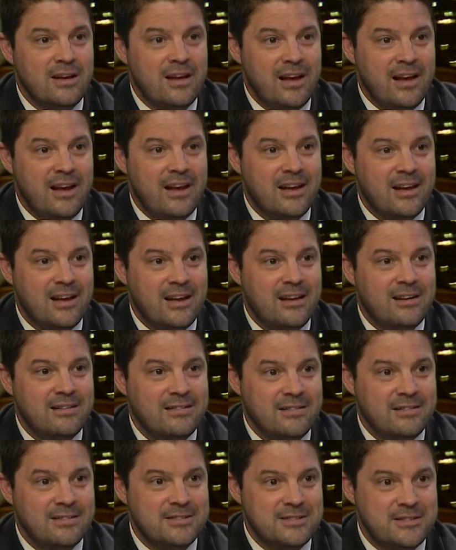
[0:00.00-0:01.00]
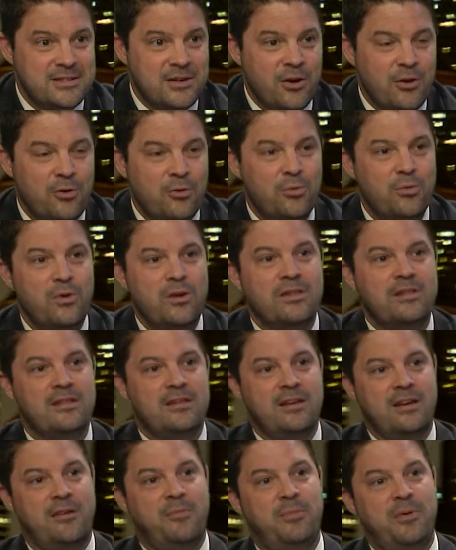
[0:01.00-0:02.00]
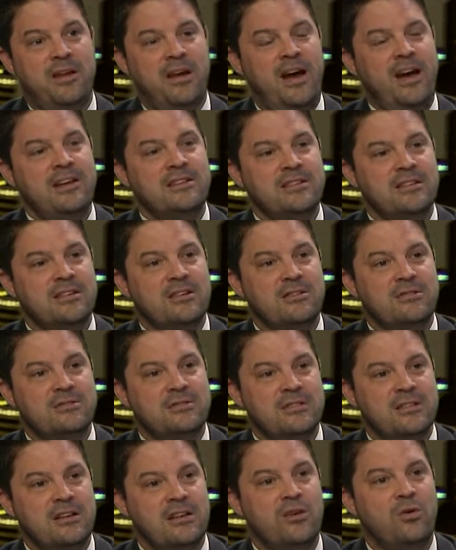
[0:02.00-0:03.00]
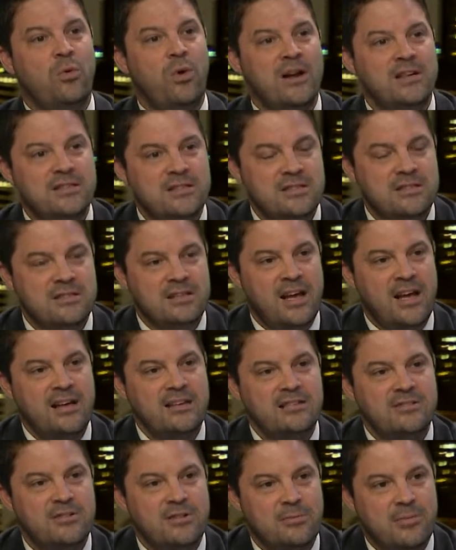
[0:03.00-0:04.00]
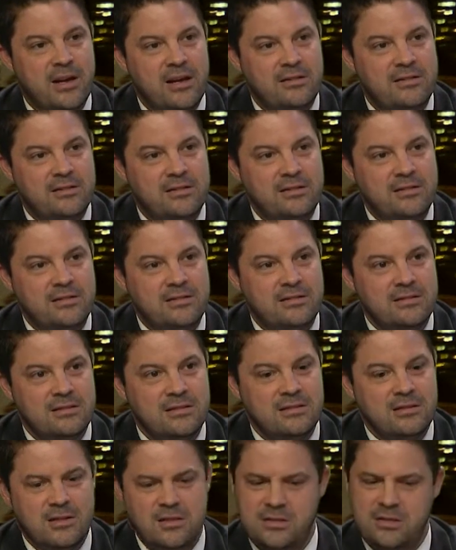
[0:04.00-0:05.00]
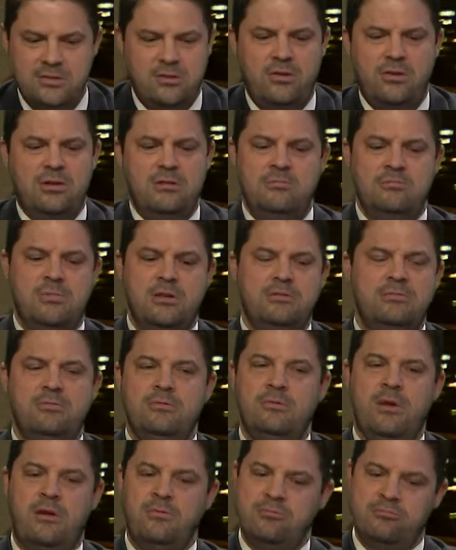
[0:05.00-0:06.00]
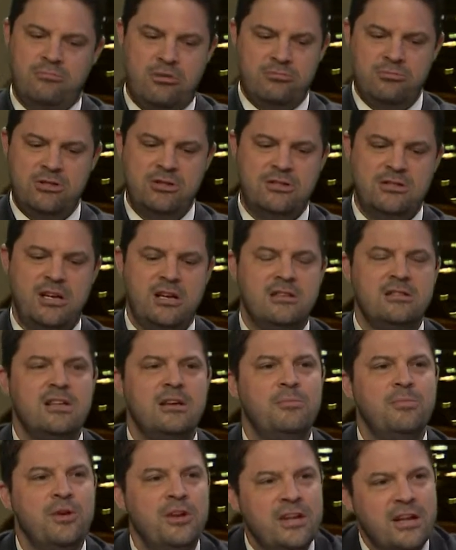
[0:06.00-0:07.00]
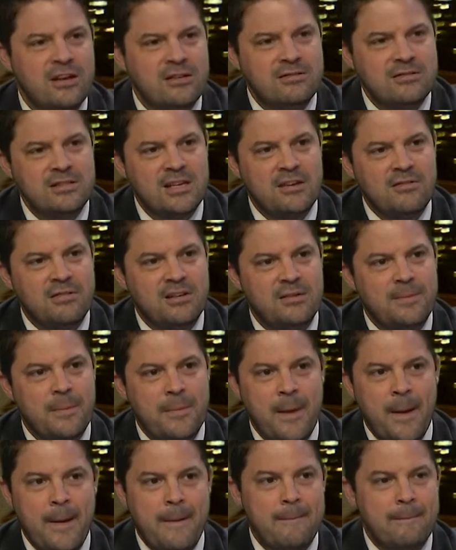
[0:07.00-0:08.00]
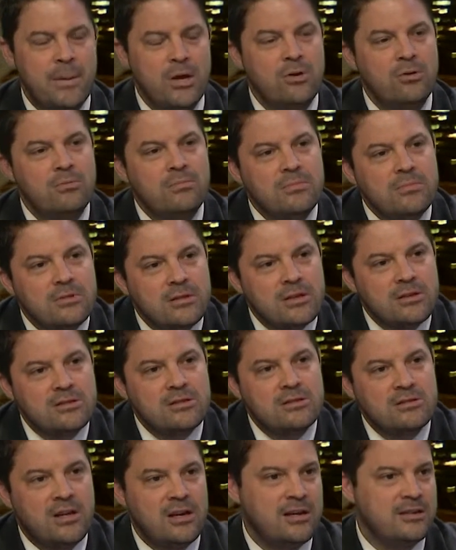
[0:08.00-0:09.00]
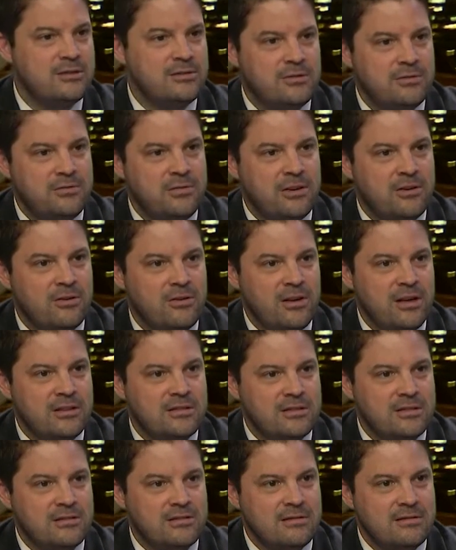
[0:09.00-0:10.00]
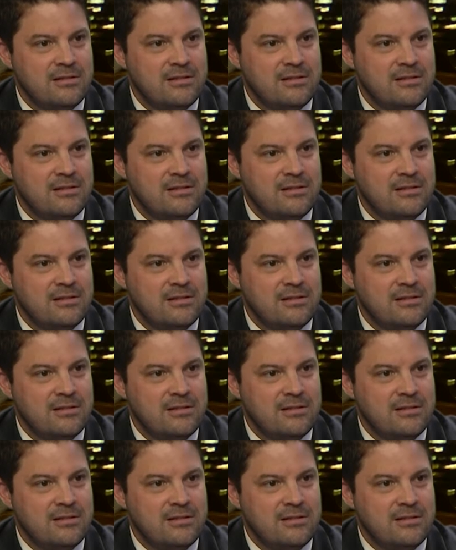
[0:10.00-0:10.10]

And so when the FBI agent goes in and questions Hastert about this, he says, oh yeah, that's what I, I was just taking that money out and saving it. Boom, there's your line to a federal agent.